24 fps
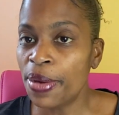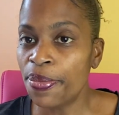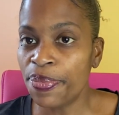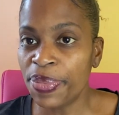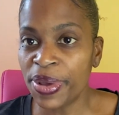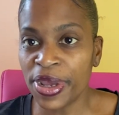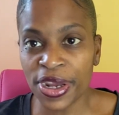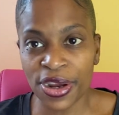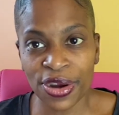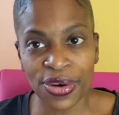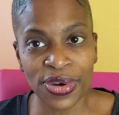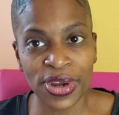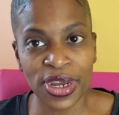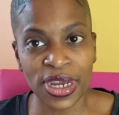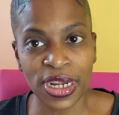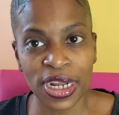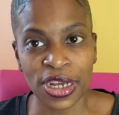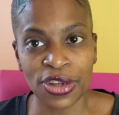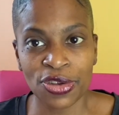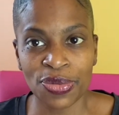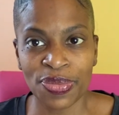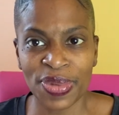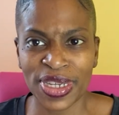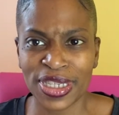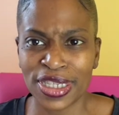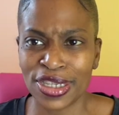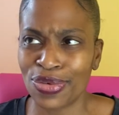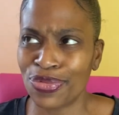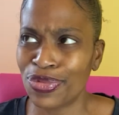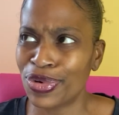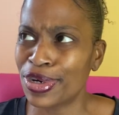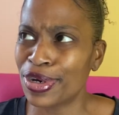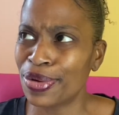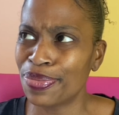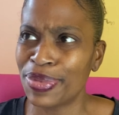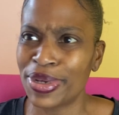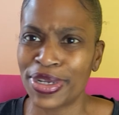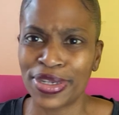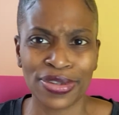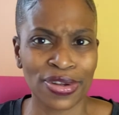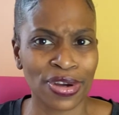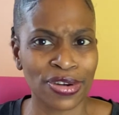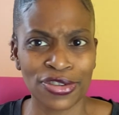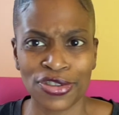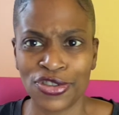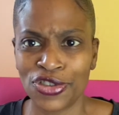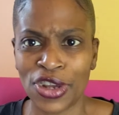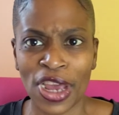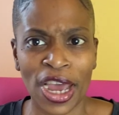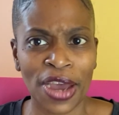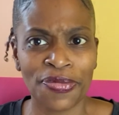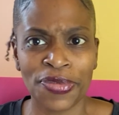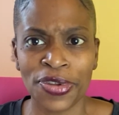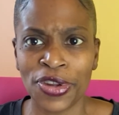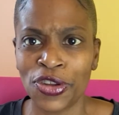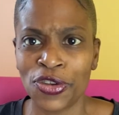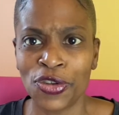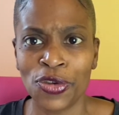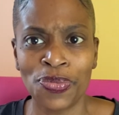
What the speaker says: Period. And you may say, well, Camille, haven't